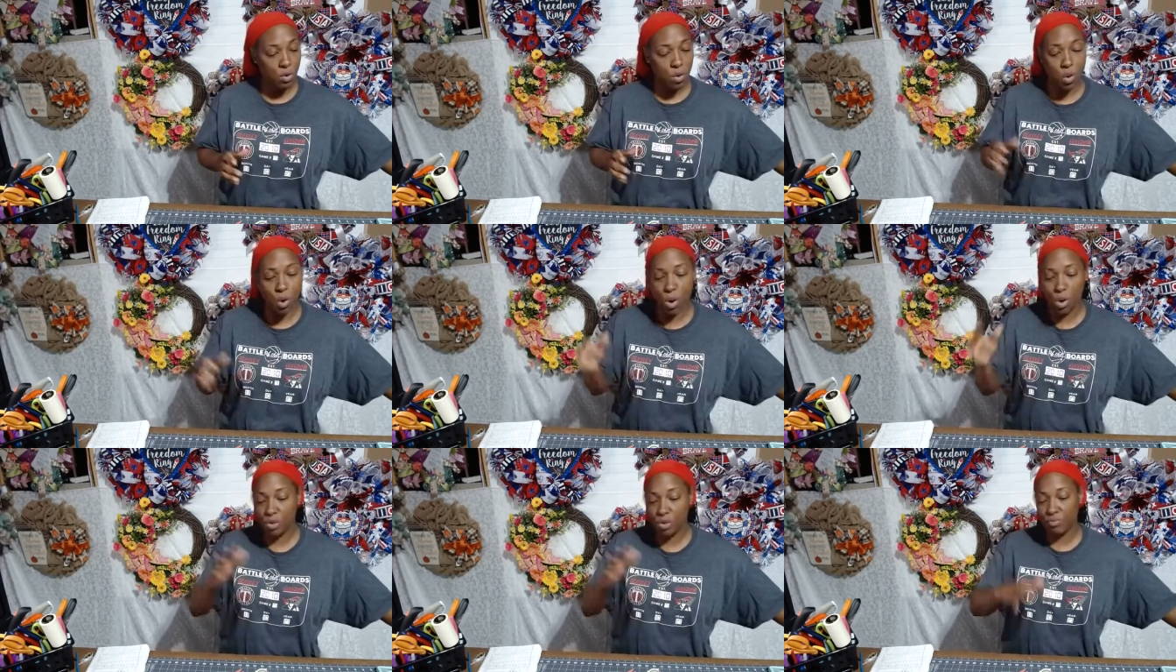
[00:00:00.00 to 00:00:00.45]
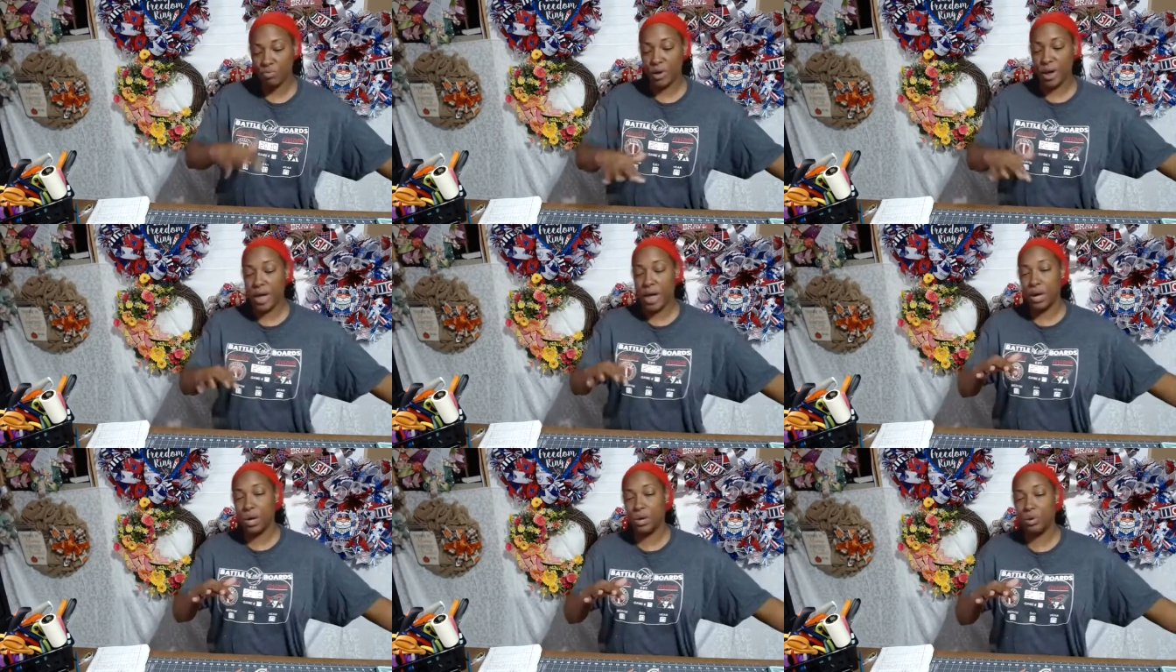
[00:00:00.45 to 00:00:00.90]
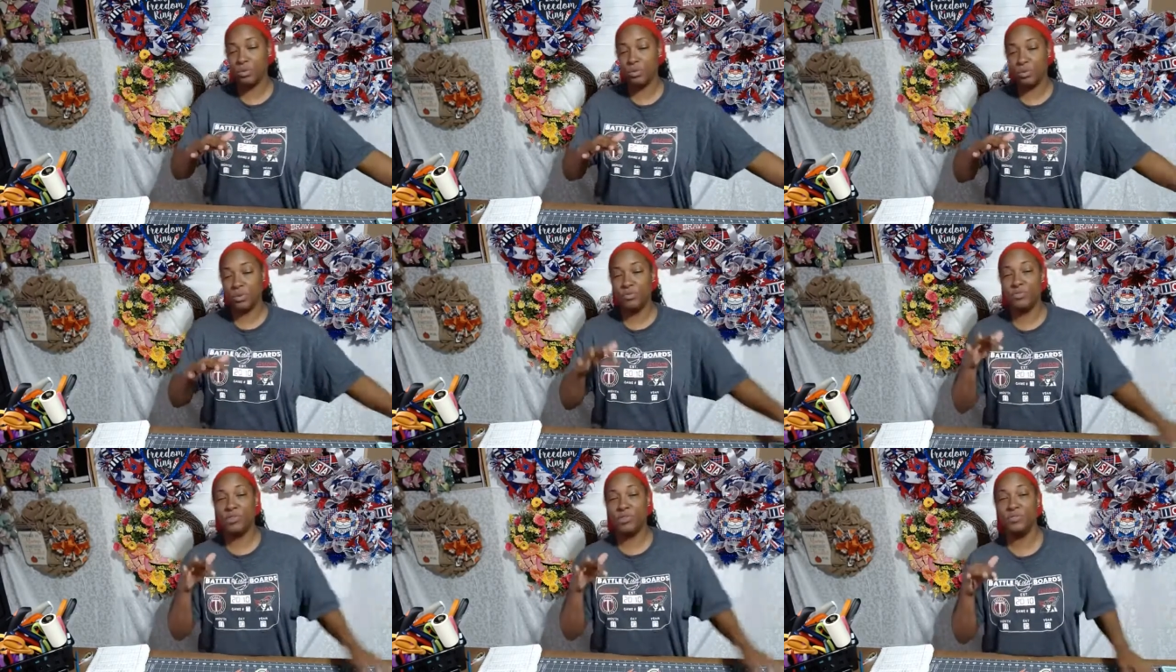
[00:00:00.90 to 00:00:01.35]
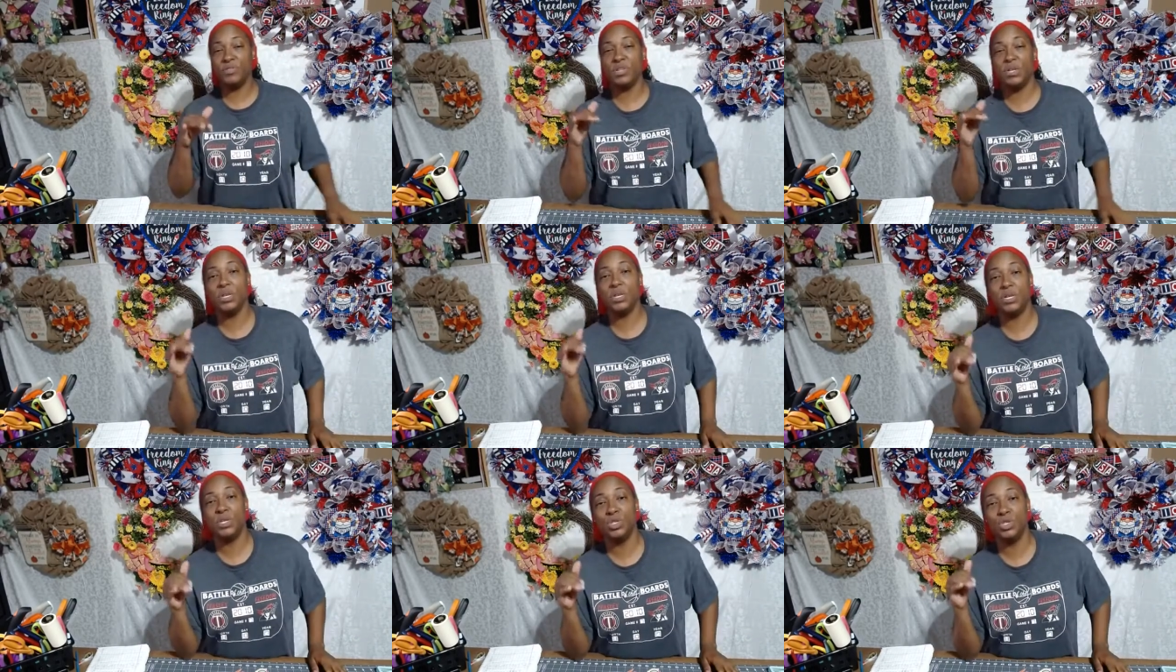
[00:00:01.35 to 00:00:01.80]
all around the
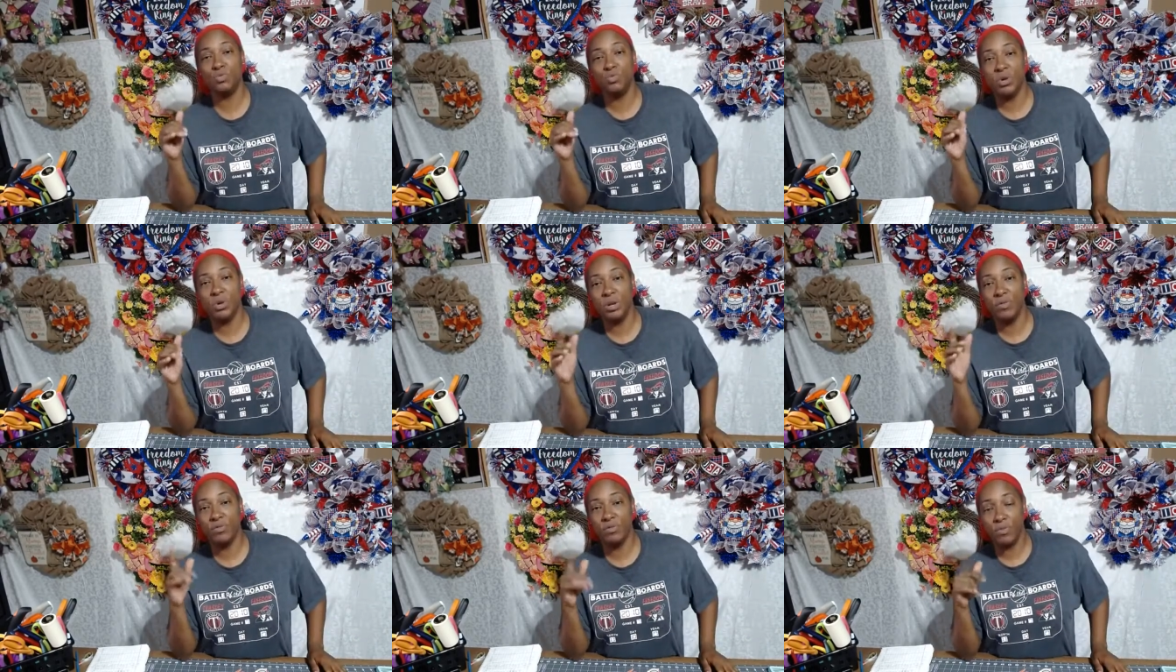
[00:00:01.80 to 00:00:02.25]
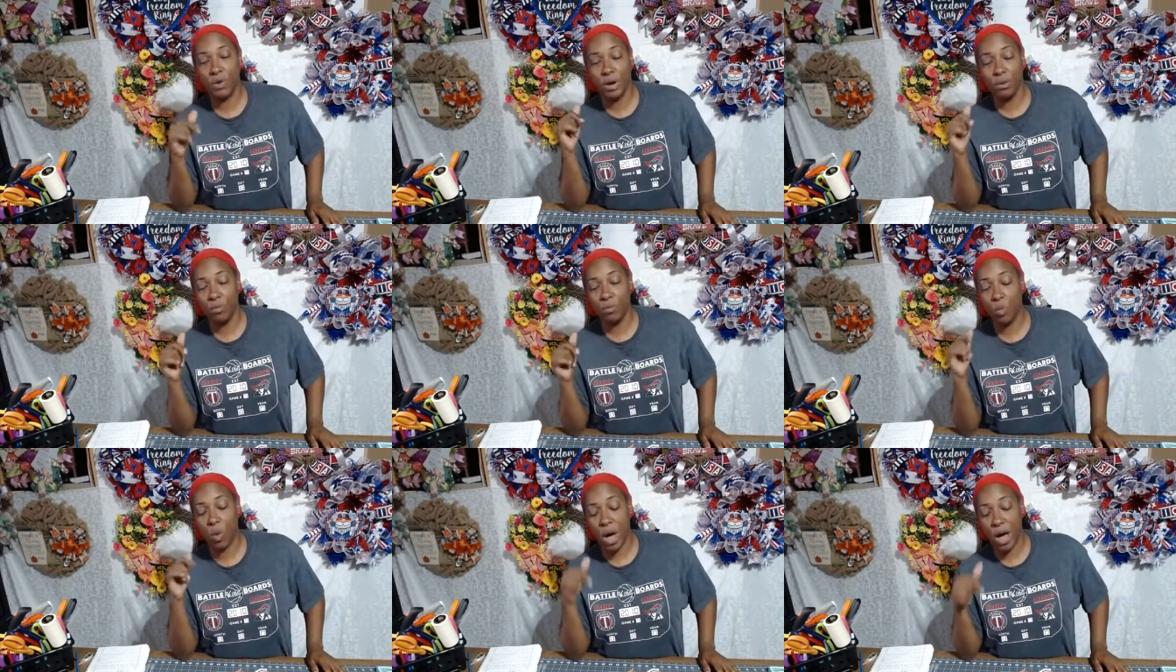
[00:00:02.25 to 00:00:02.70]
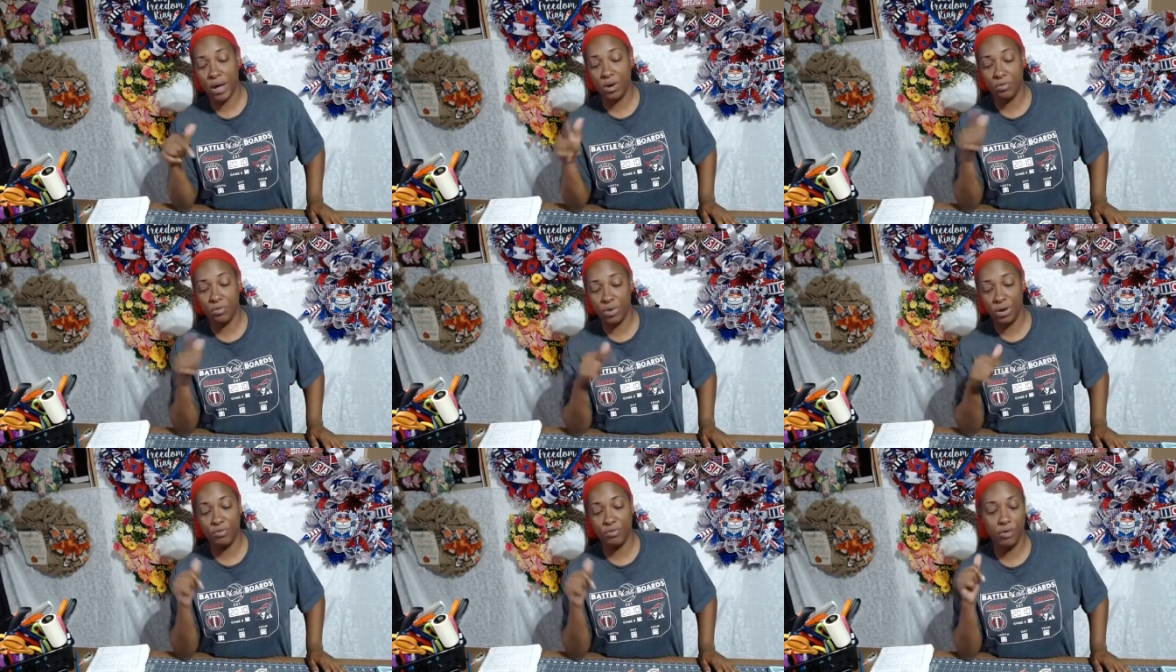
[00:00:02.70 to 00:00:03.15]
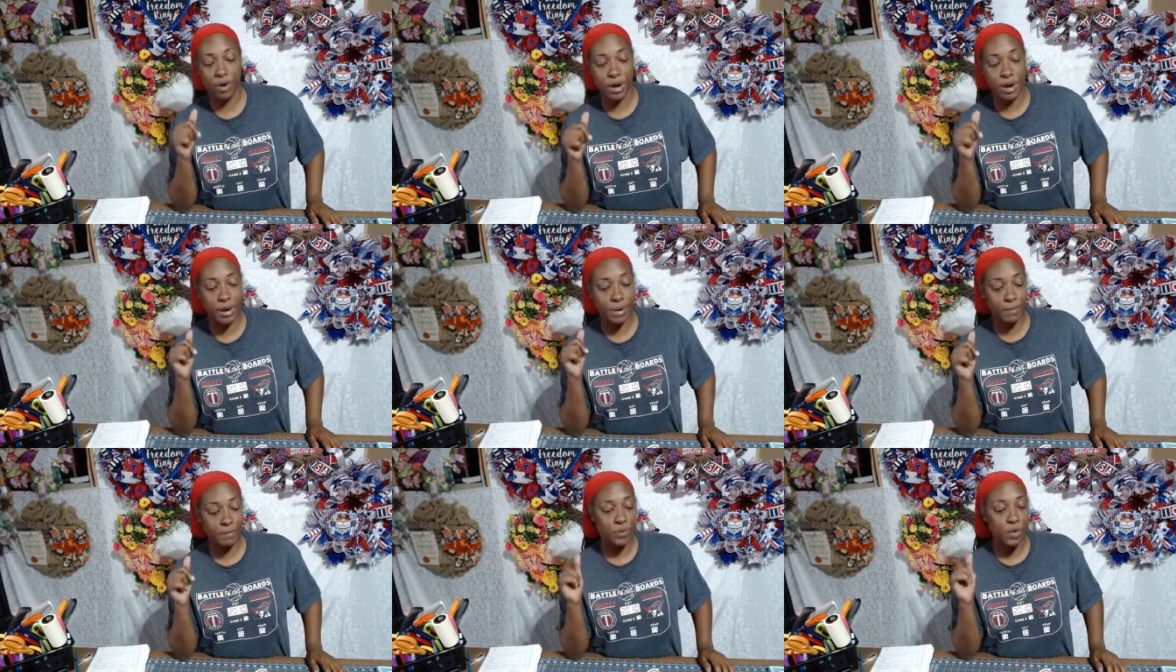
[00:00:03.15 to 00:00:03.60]
15-inch wreath frame, wire wreath
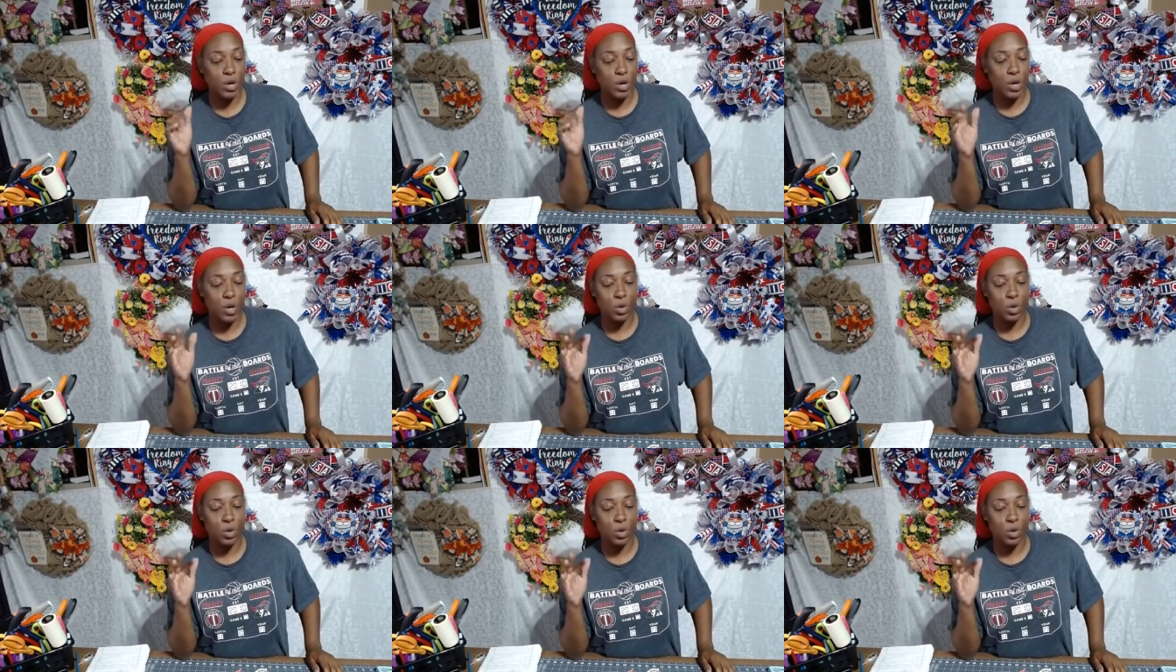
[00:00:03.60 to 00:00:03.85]
frame.